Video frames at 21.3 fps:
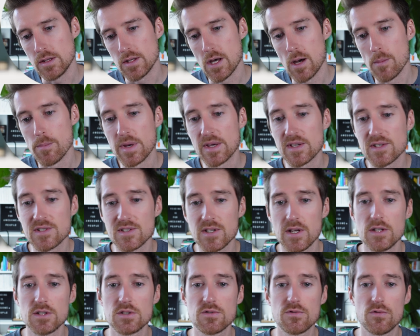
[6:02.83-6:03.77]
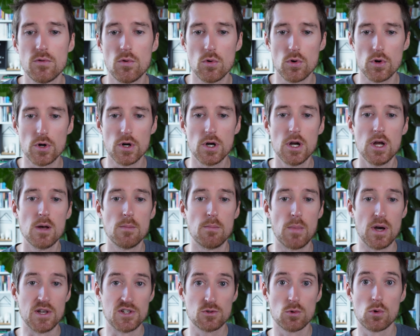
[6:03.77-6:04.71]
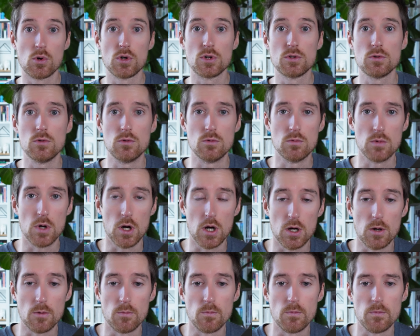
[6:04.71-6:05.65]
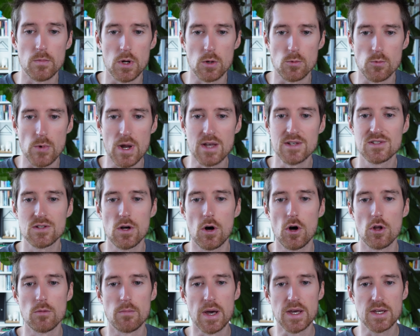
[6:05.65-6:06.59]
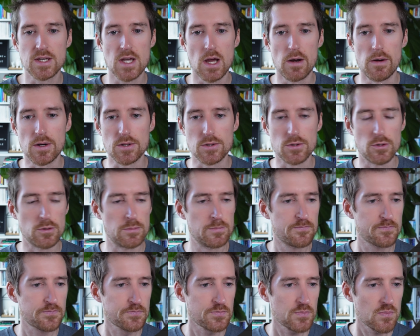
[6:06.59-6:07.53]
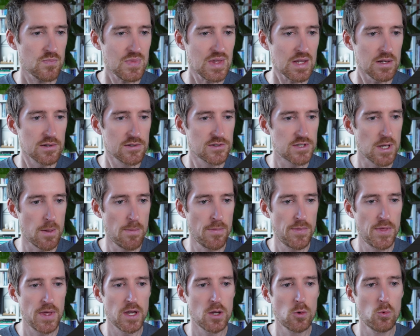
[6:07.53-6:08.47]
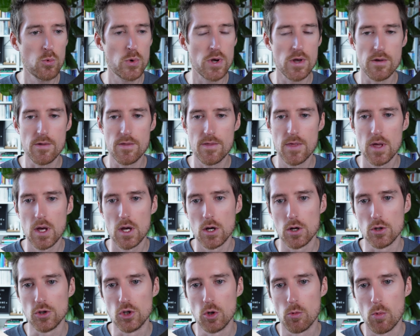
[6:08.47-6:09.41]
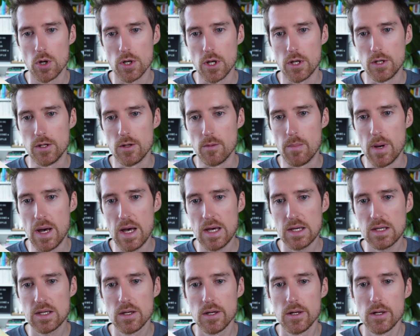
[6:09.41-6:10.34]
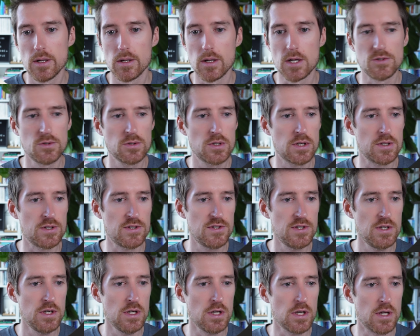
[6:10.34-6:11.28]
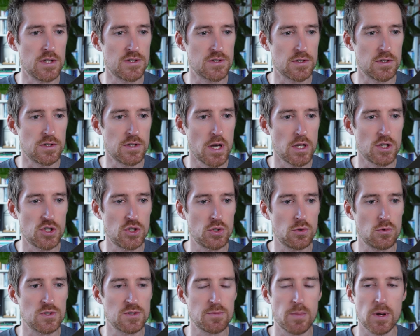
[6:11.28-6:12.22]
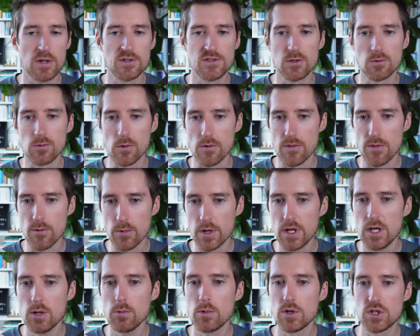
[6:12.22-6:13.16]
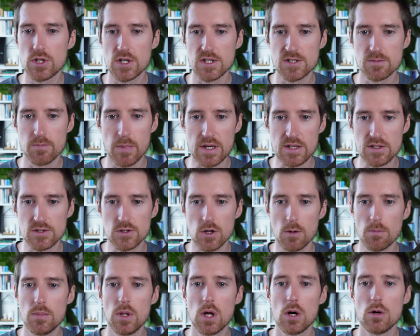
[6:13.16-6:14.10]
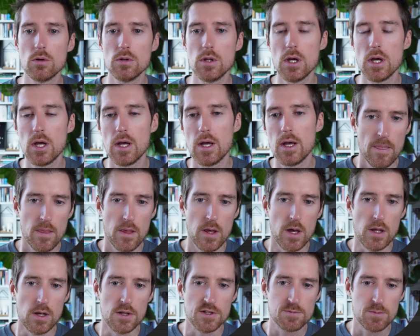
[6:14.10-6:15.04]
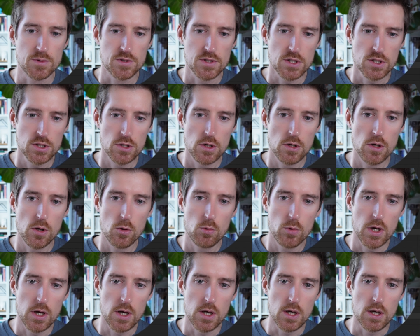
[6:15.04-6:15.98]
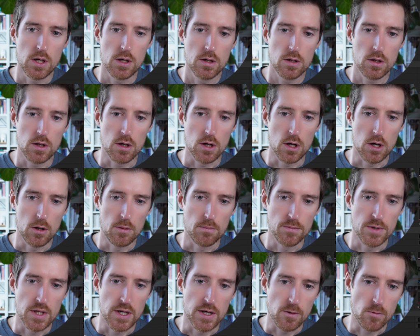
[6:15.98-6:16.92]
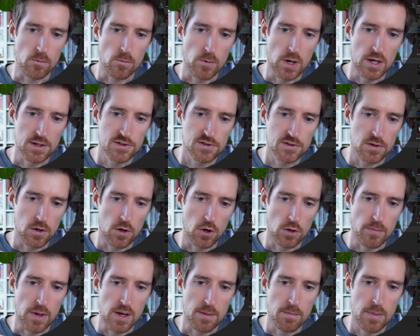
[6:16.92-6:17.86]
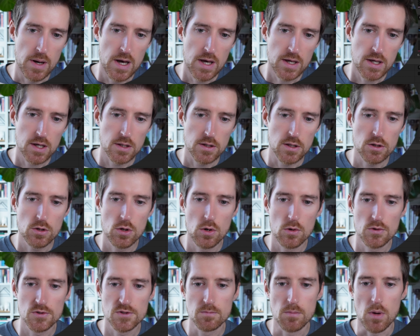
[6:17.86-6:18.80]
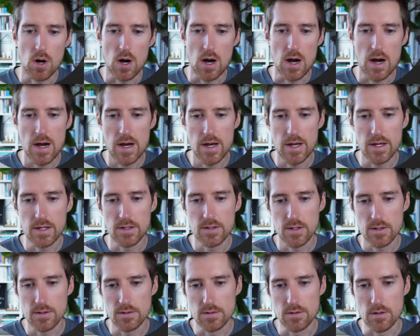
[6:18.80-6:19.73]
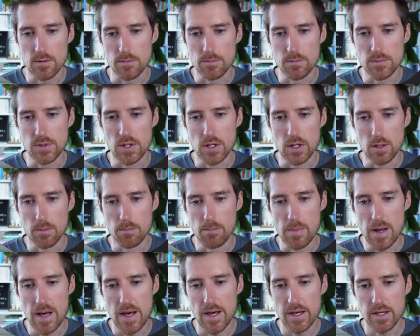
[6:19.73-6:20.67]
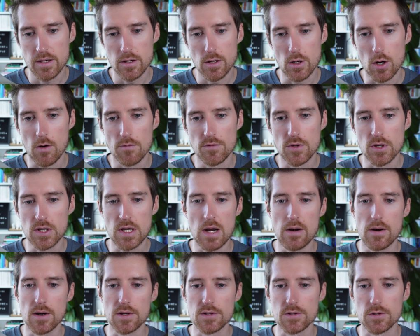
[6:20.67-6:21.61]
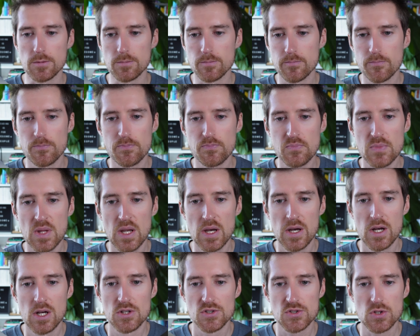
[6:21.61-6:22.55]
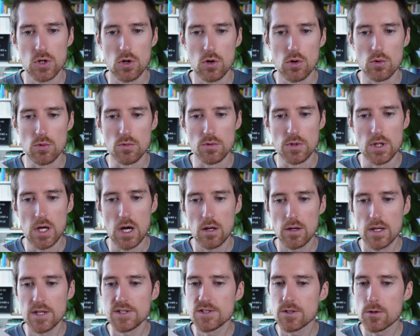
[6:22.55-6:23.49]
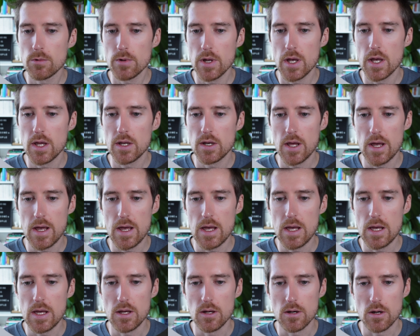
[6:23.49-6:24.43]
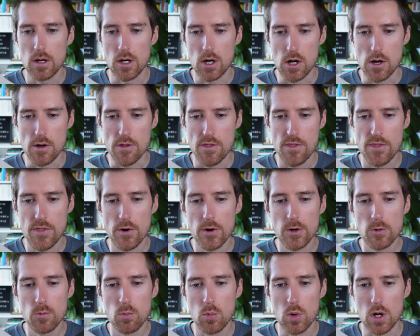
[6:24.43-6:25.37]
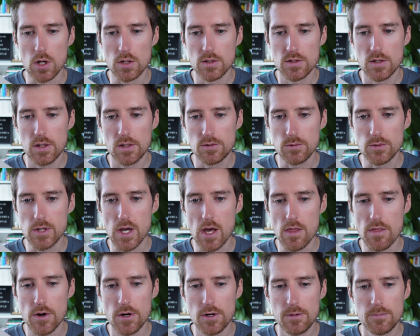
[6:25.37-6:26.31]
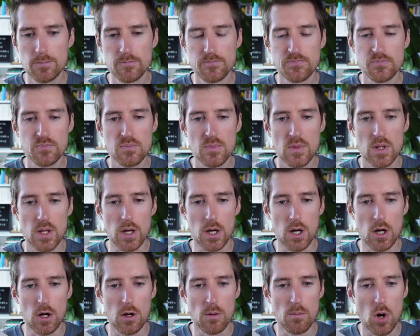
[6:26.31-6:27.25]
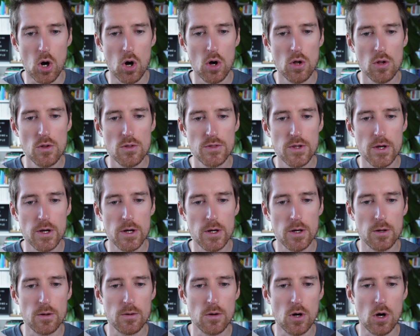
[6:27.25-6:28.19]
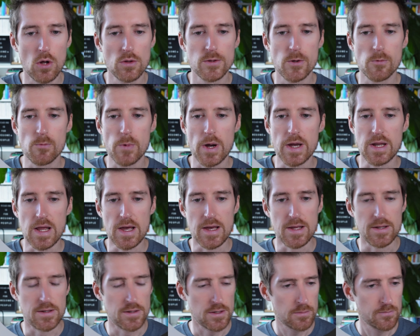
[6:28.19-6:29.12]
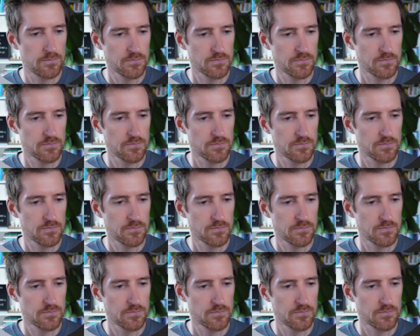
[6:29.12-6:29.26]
that makes sense for my sword to rest on my character. Same thing with the one on the back. As you can see, it's attached to spine 03, which is my top node, and it's positioned in a way that it rests on my back and it goes behind the bag of the character. So now let's create a third one together on the right hand.